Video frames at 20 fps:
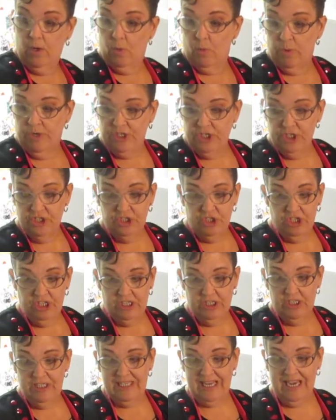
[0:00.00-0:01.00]
which is
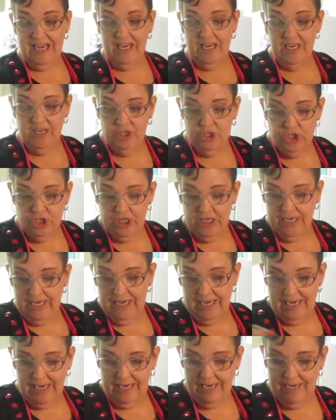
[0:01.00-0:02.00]
just sage
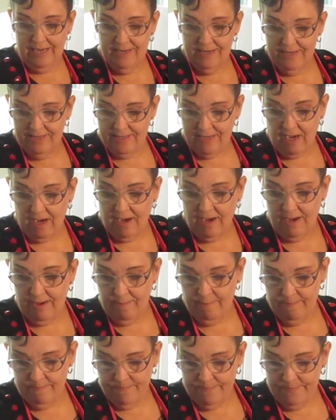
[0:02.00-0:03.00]
and
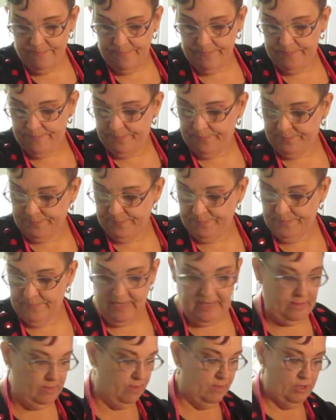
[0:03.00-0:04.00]
thyme,
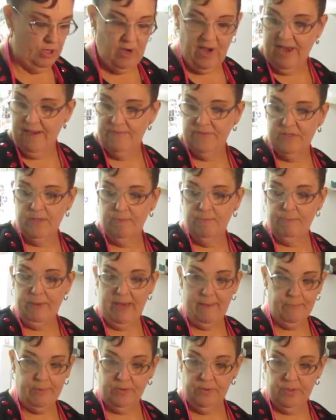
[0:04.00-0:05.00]
and you have some
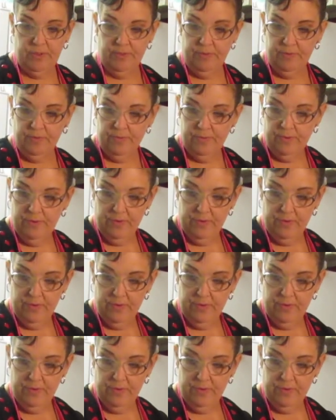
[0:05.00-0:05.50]
pepper too.